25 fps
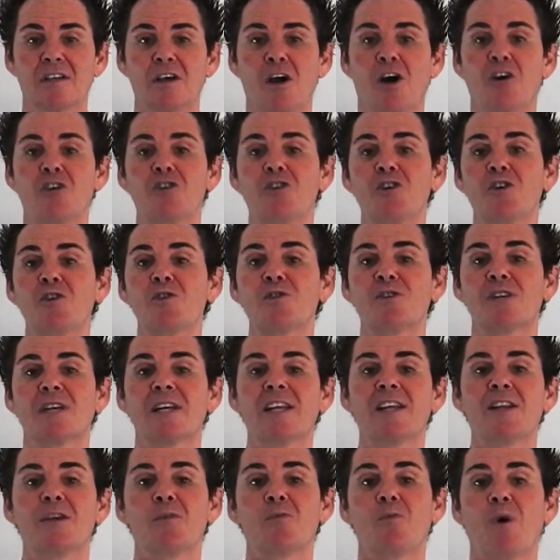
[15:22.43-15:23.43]
are
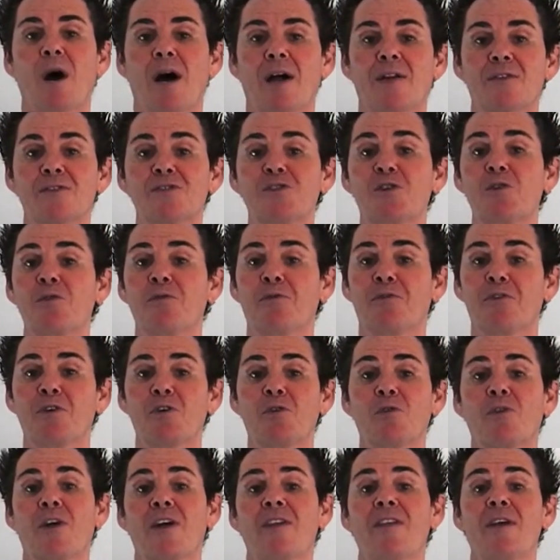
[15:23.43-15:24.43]
usually the ones who
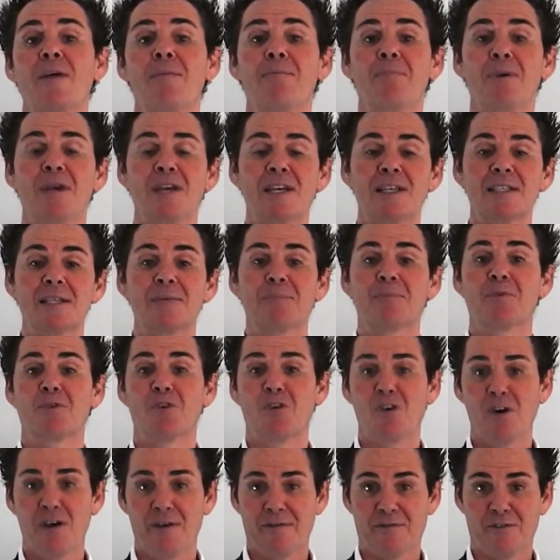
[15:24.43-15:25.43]
feel that they're being
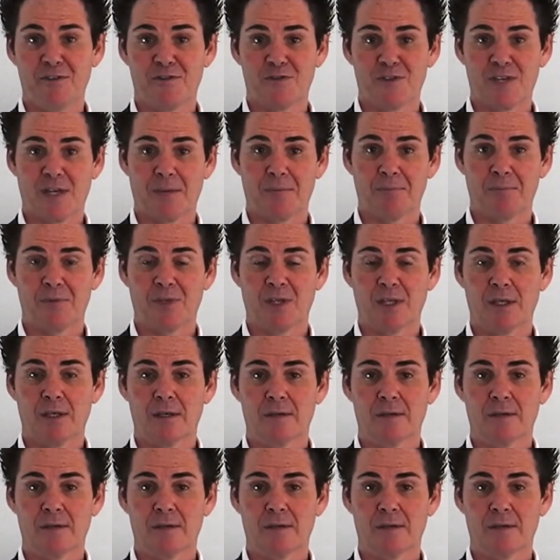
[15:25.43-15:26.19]
deprived of something.